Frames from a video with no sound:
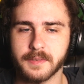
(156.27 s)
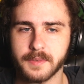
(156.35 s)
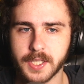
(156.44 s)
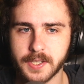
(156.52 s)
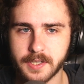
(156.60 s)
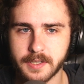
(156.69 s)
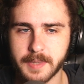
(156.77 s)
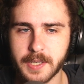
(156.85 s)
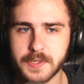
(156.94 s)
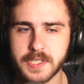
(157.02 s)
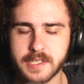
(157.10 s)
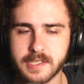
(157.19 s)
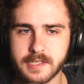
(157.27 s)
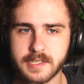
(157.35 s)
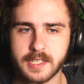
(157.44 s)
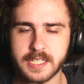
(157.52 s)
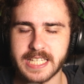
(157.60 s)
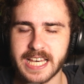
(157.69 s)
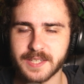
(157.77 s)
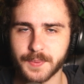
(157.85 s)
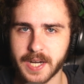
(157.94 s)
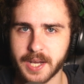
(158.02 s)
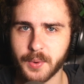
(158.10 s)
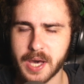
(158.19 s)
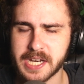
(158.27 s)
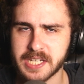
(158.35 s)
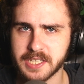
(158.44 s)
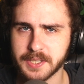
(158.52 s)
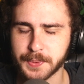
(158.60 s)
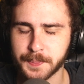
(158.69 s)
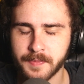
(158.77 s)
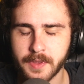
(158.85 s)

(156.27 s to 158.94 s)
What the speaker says: learn emotions because that's what I want to do.